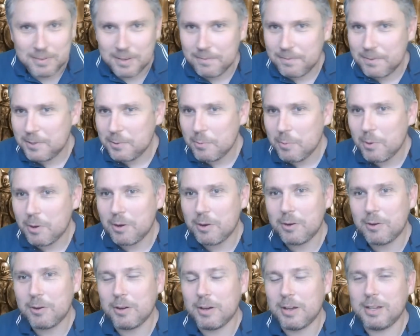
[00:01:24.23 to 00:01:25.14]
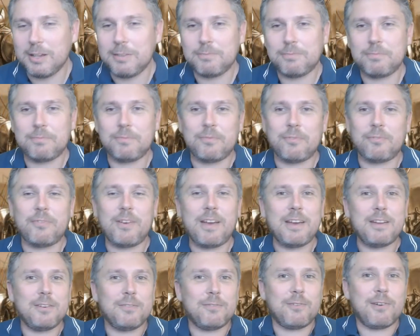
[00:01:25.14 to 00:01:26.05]
If you are a
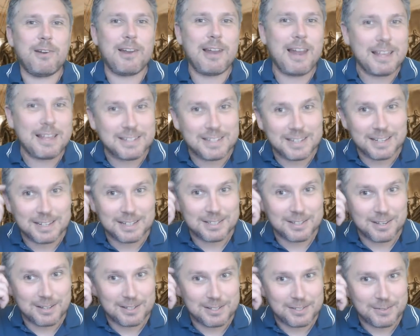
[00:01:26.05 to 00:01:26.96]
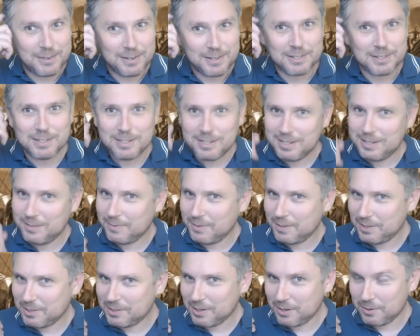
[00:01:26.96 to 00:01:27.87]
fan of classic science fiction
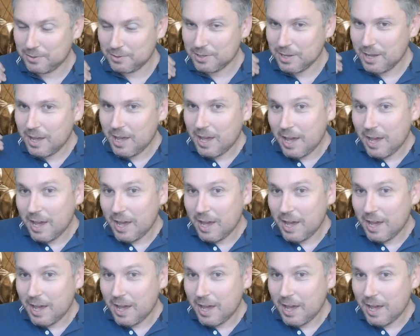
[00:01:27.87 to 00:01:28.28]
TV shows,